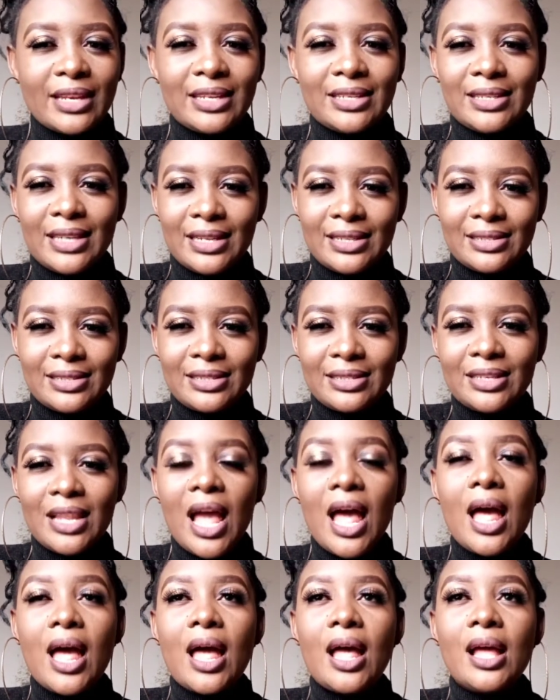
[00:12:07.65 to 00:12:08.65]
it doesn't
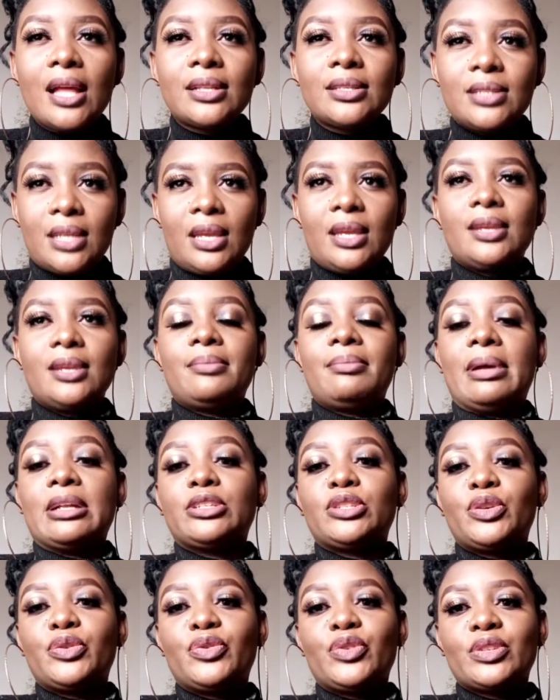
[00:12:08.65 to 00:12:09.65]
take
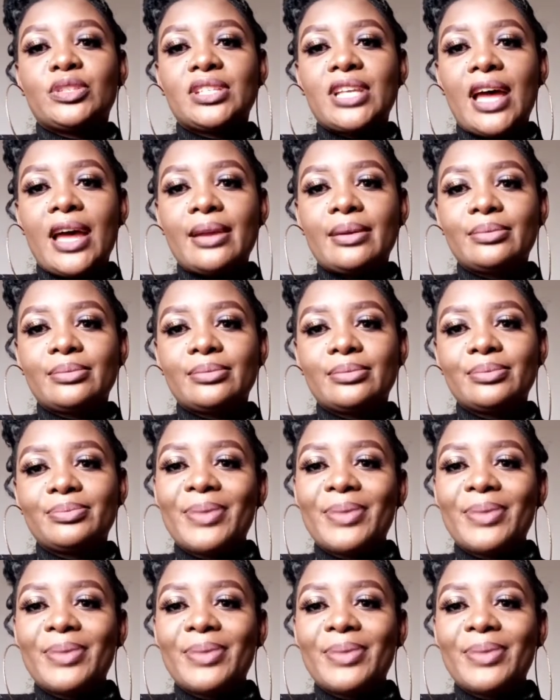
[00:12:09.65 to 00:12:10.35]
much of your time.